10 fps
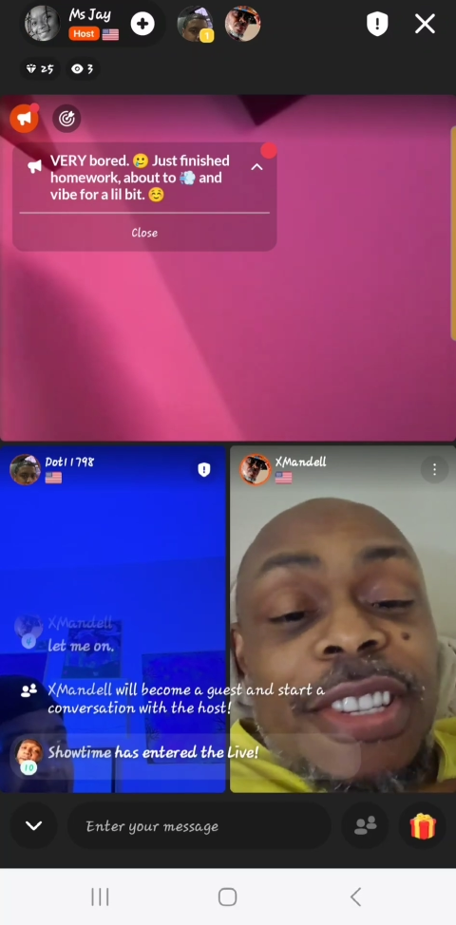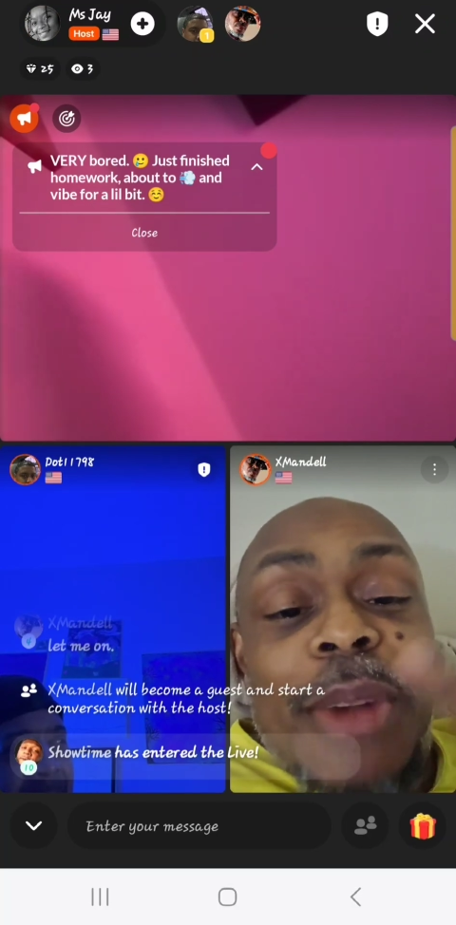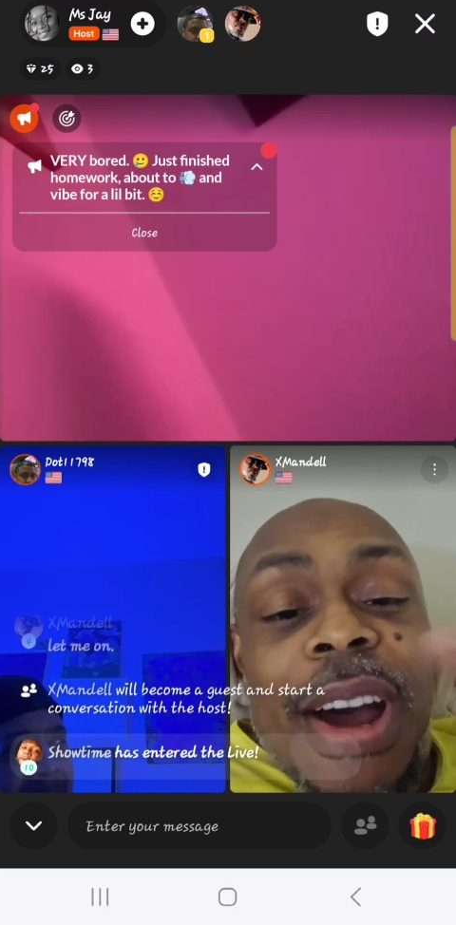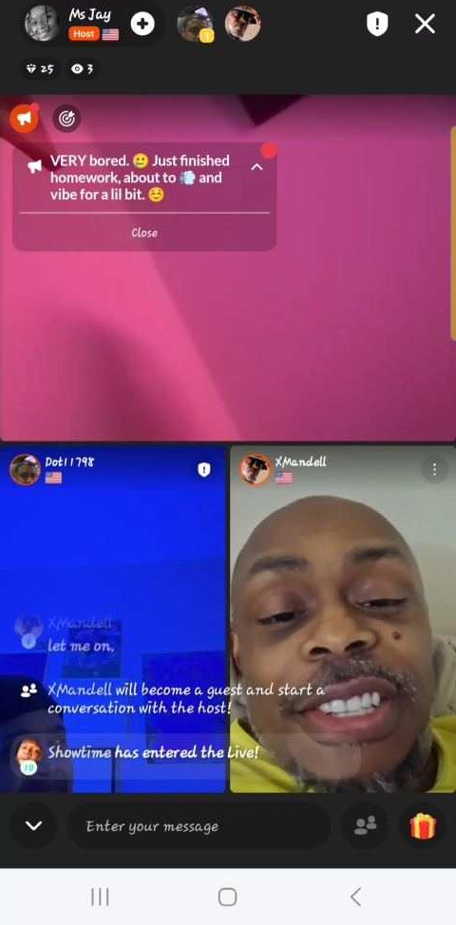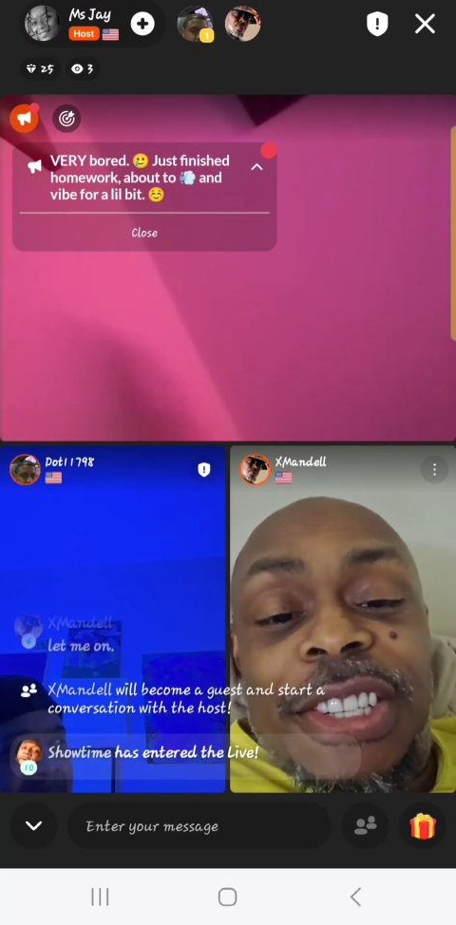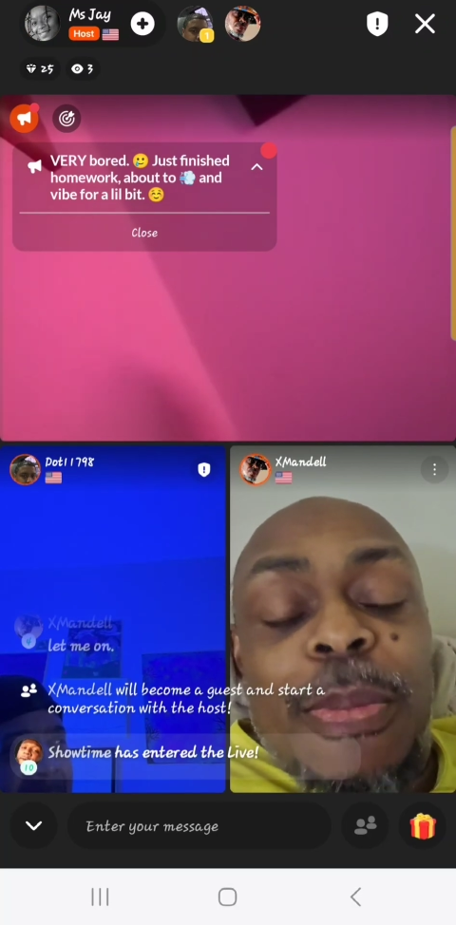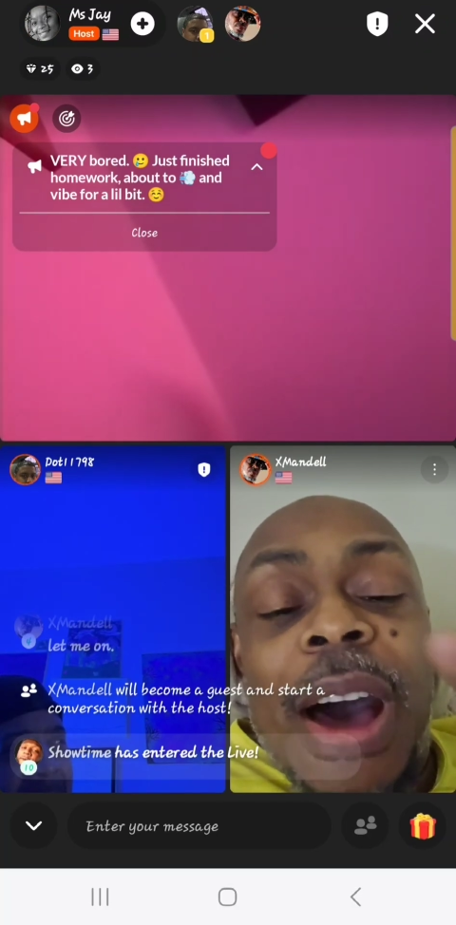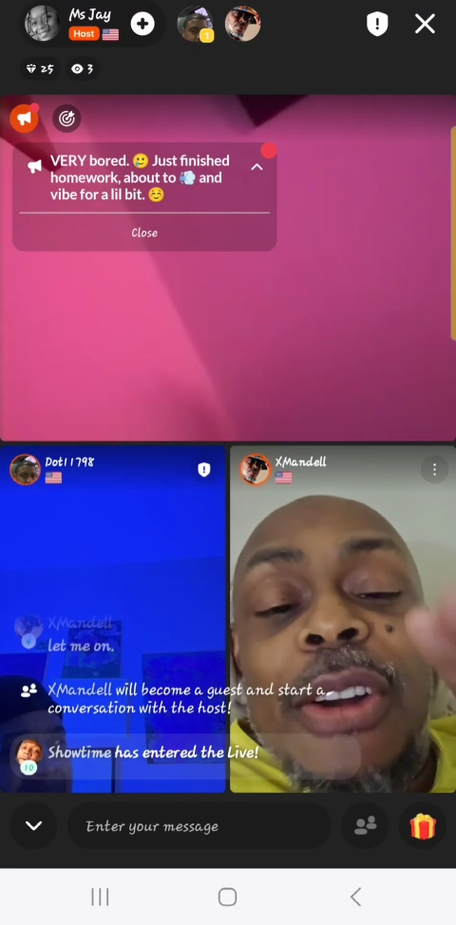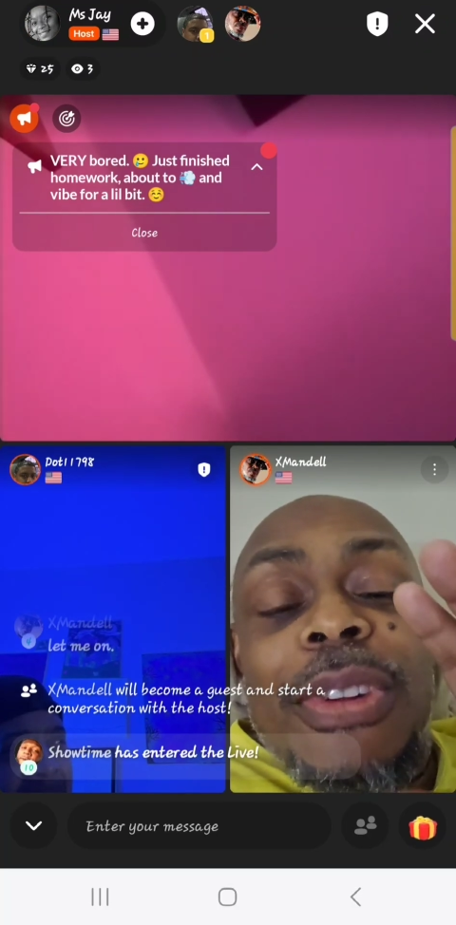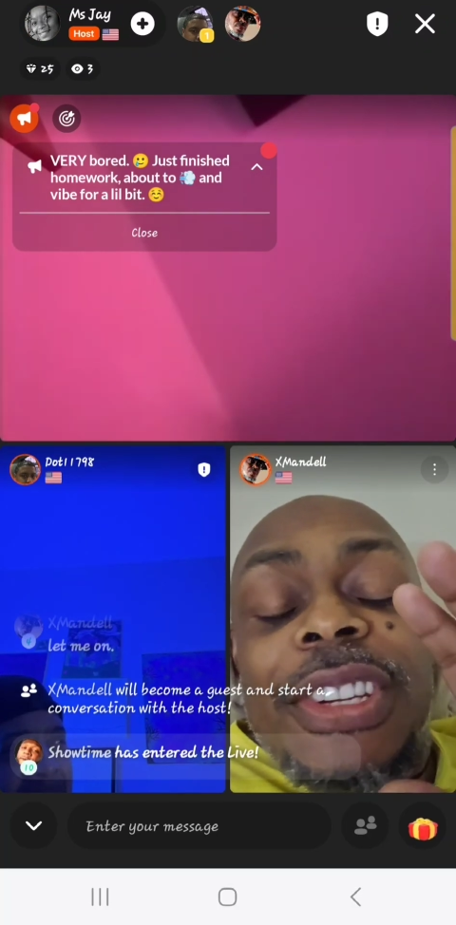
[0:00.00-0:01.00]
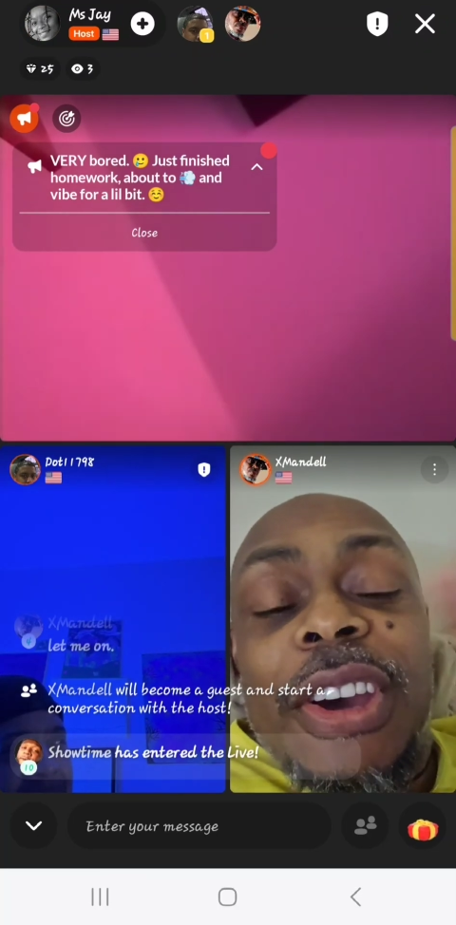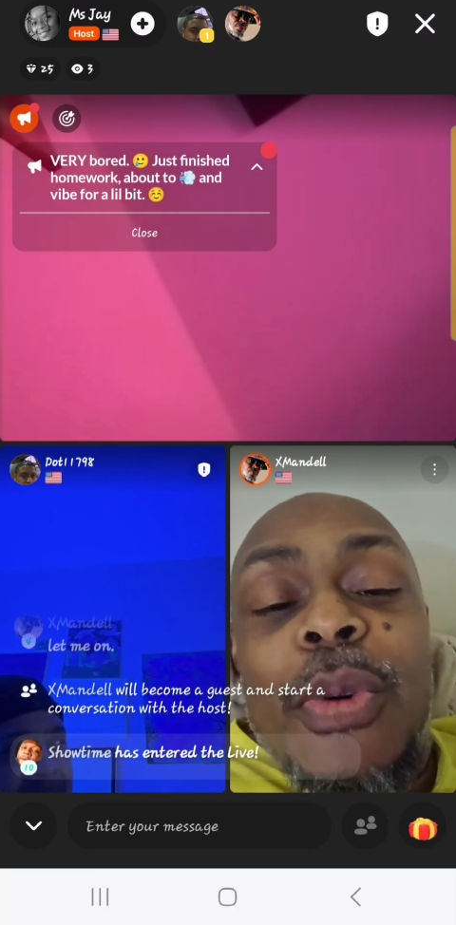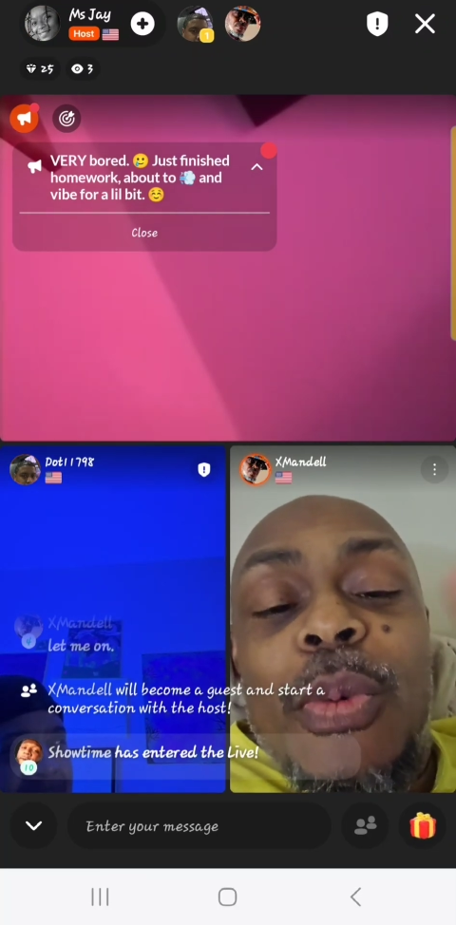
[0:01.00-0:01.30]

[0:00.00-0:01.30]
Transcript: I'm not a simp. I don't deal